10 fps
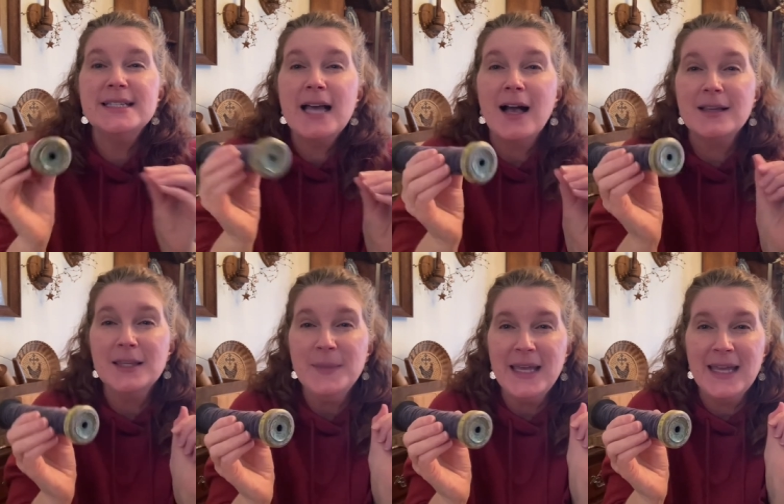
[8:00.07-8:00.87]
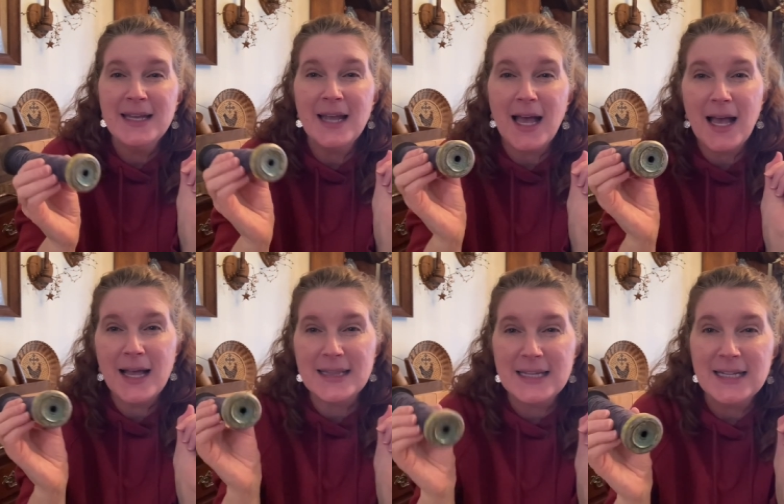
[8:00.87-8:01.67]
tuck them in
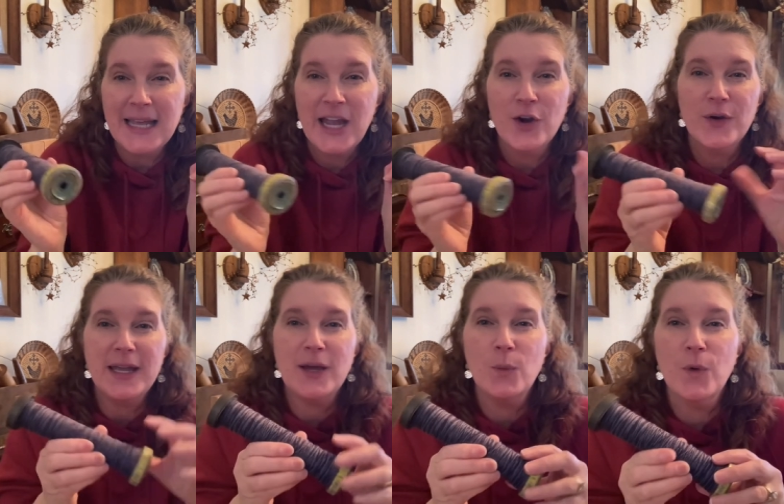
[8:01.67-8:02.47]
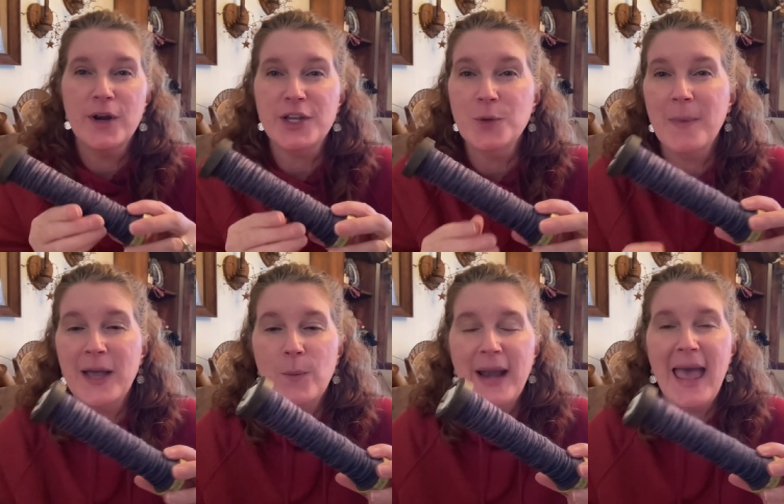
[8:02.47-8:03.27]
a little area where you
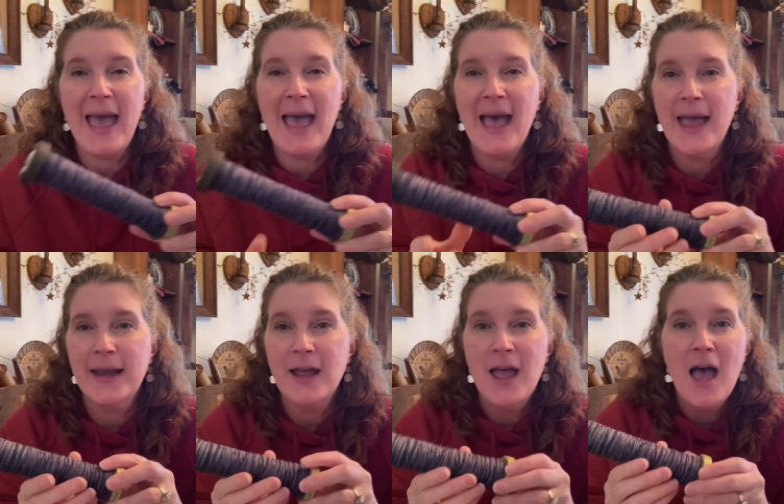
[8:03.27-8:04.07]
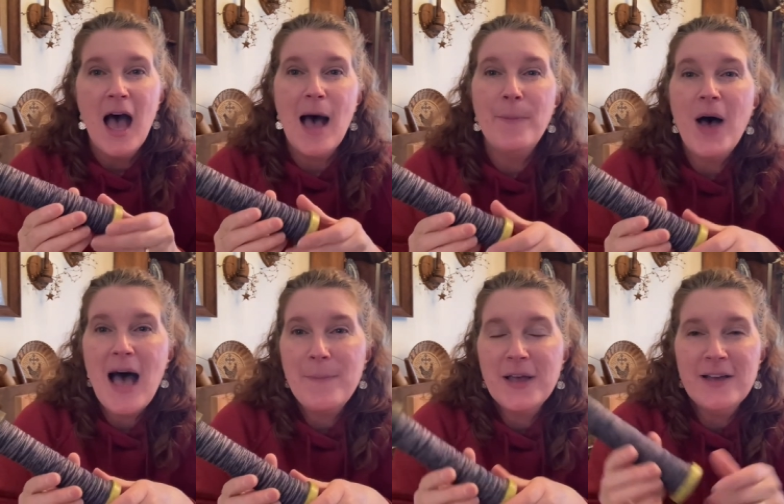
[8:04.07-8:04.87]
might wanna add a
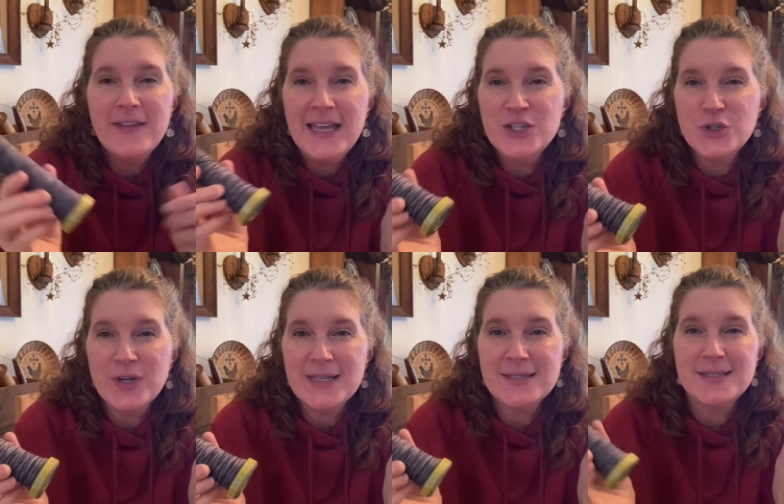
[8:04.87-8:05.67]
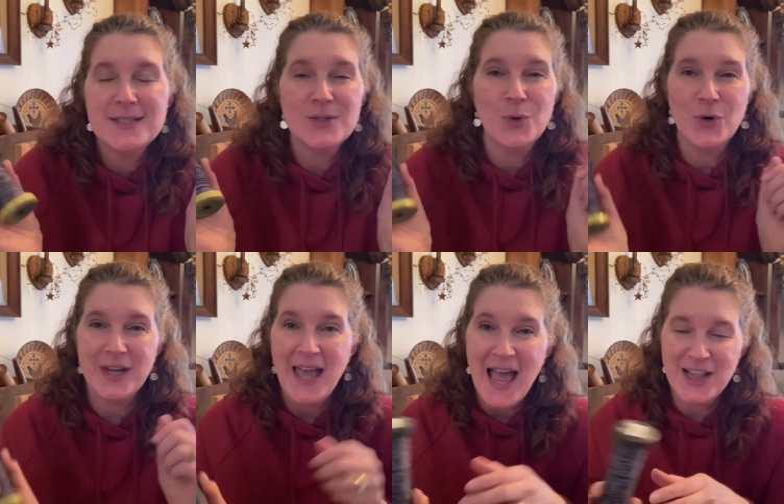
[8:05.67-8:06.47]
pop of interest or
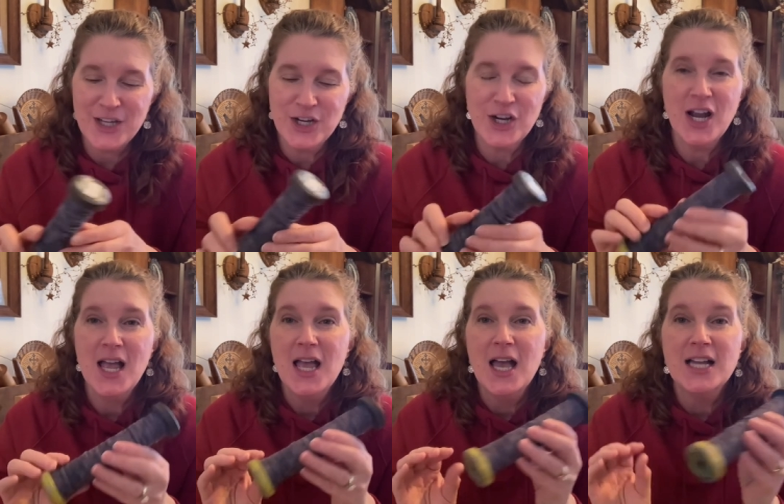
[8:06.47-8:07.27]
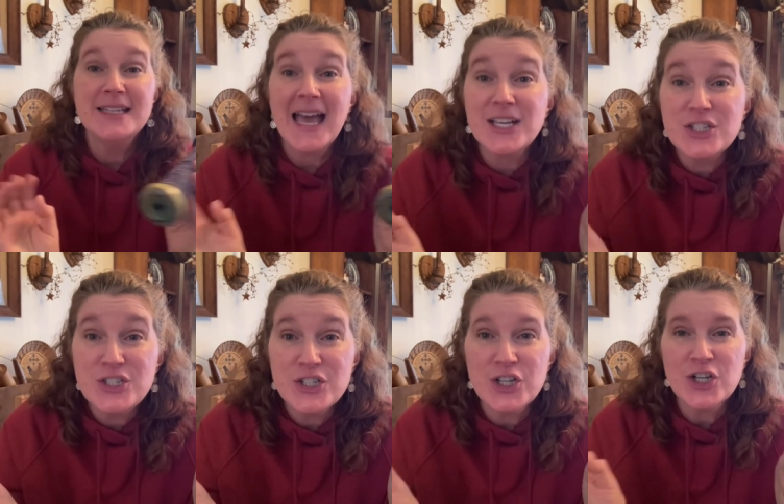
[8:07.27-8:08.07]
color,
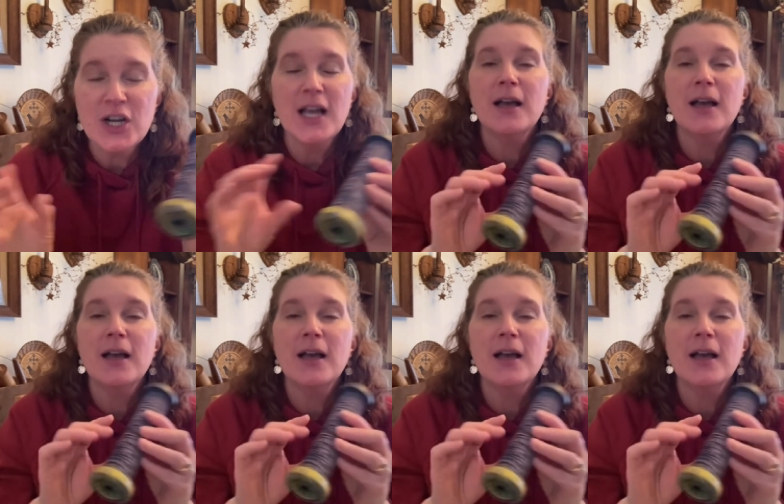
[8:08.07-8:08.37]
texture.